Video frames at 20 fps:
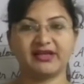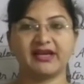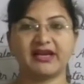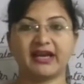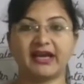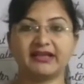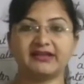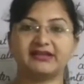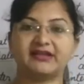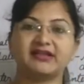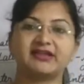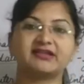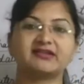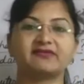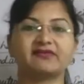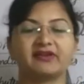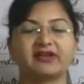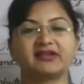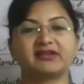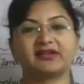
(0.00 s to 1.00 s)
and this
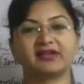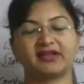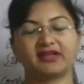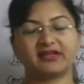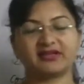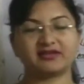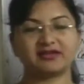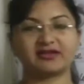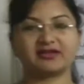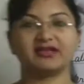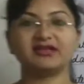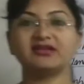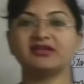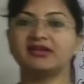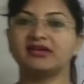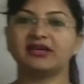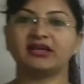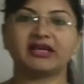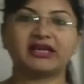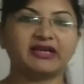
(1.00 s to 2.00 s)
way the internet
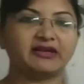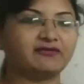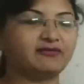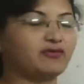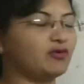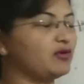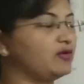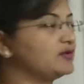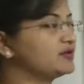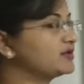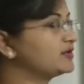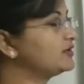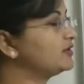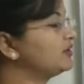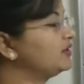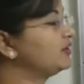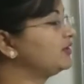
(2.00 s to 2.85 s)
evolves.